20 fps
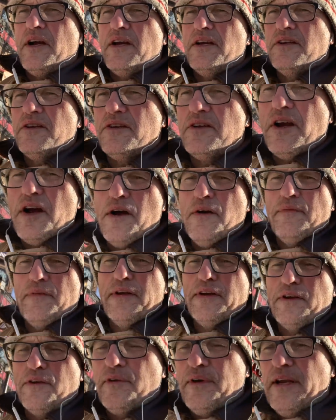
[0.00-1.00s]
ice shelf
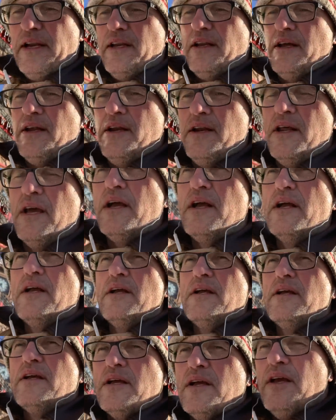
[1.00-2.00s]
in Greenland,
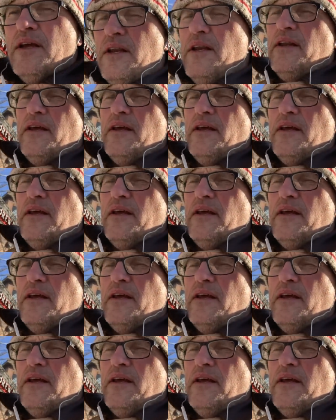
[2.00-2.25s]
in,